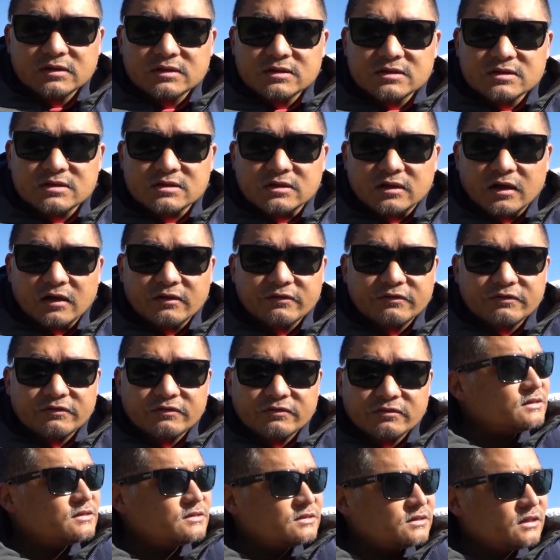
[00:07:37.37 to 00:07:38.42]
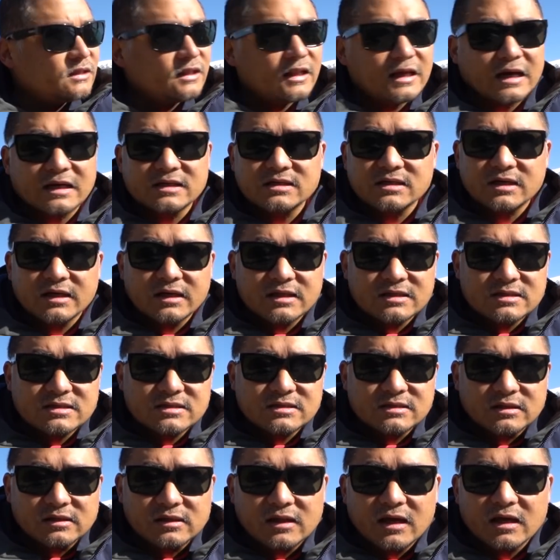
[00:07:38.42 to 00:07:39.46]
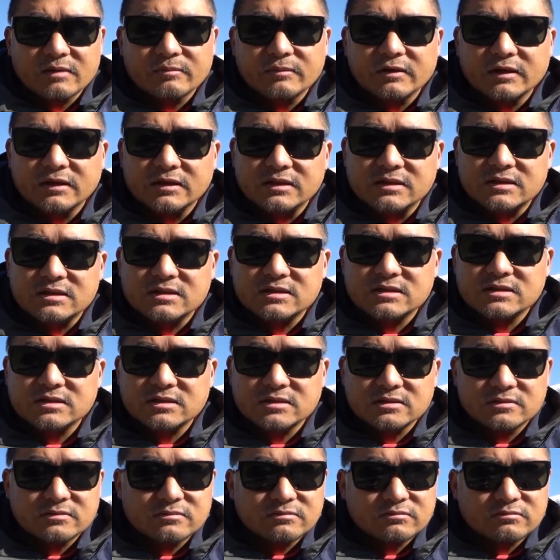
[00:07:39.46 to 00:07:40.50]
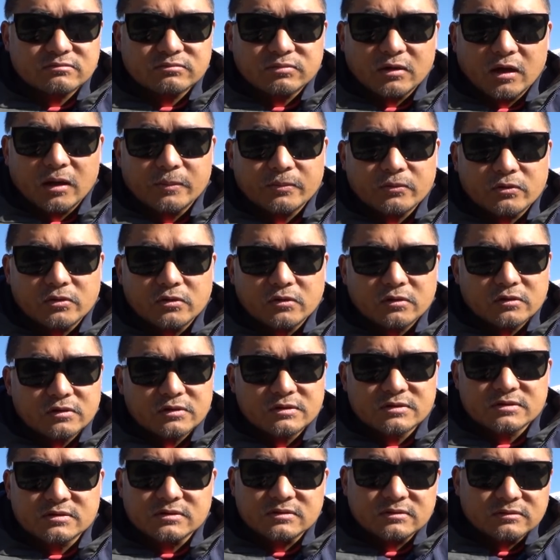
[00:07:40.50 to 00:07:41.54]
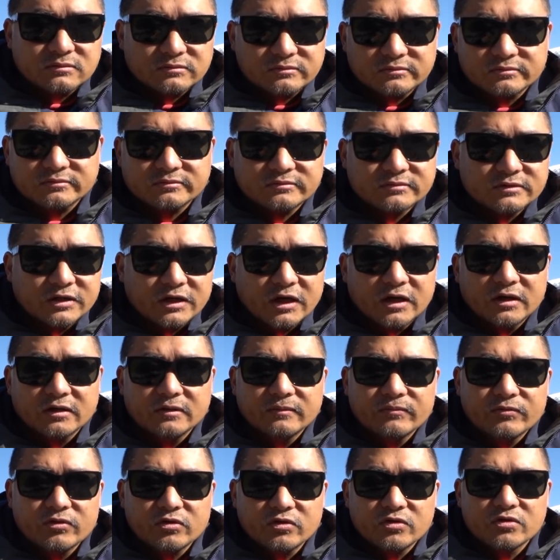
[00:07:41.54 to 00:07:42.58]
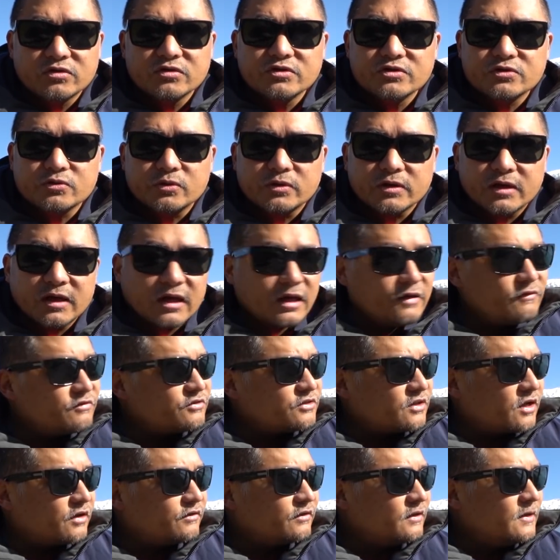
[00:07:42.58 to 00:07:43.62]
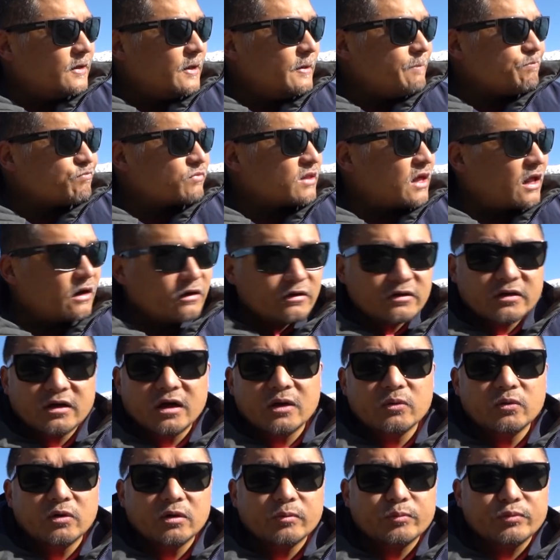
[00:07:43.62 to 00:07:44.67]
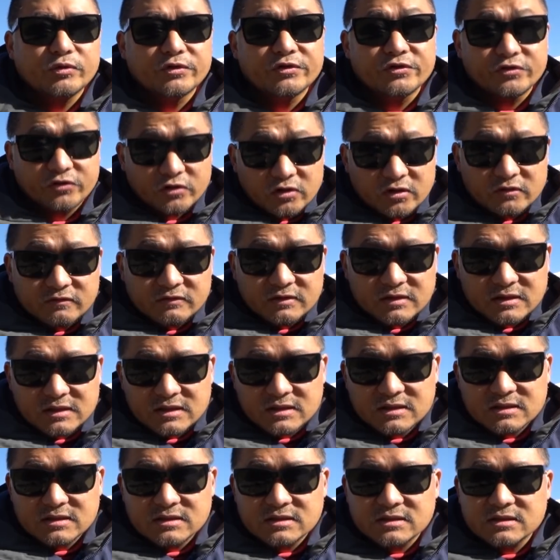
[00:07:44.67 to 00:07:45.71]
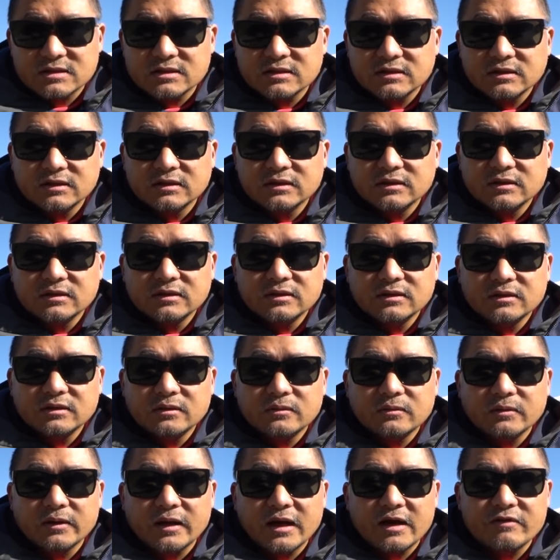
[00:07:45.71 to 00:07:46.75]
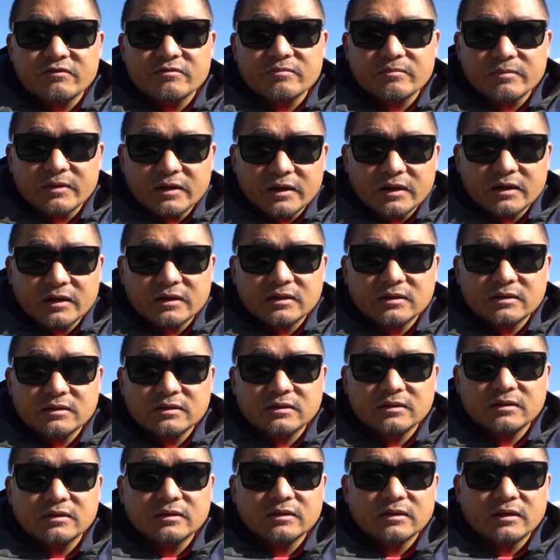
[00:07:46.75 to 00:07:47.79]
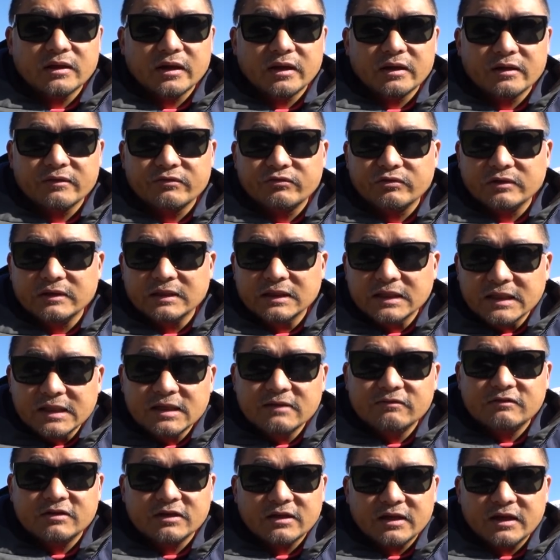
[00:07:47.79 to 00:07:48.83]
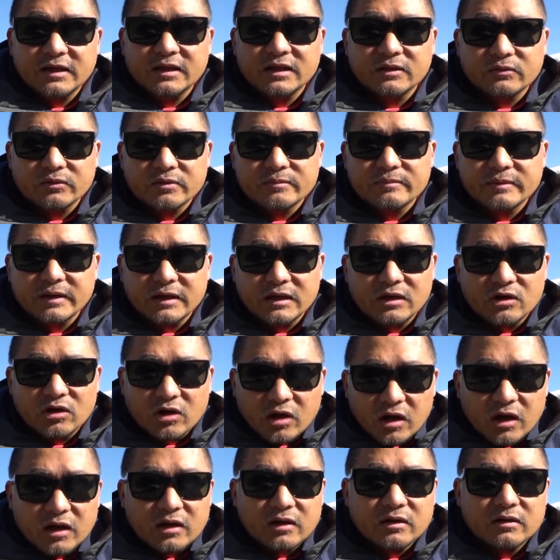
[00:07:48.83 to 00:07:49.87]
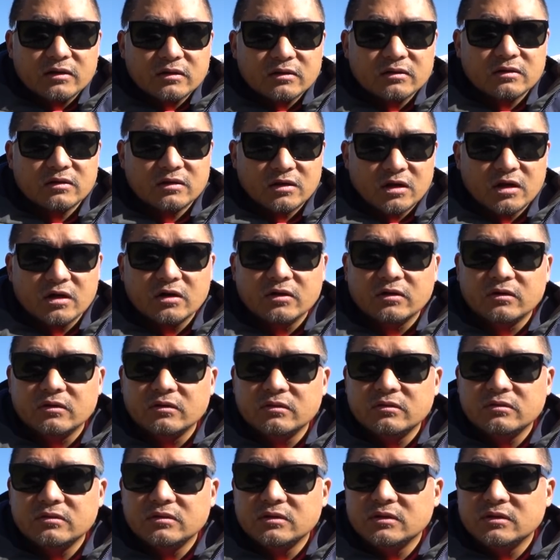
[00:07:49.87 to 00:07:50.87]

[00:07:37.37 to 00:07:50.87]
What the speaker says: stuff, stalactites, stalagmites, popcorn, your usual cave stuff. I don't know how well preserved it is. We haven't been, and if we leave today, then we may not know.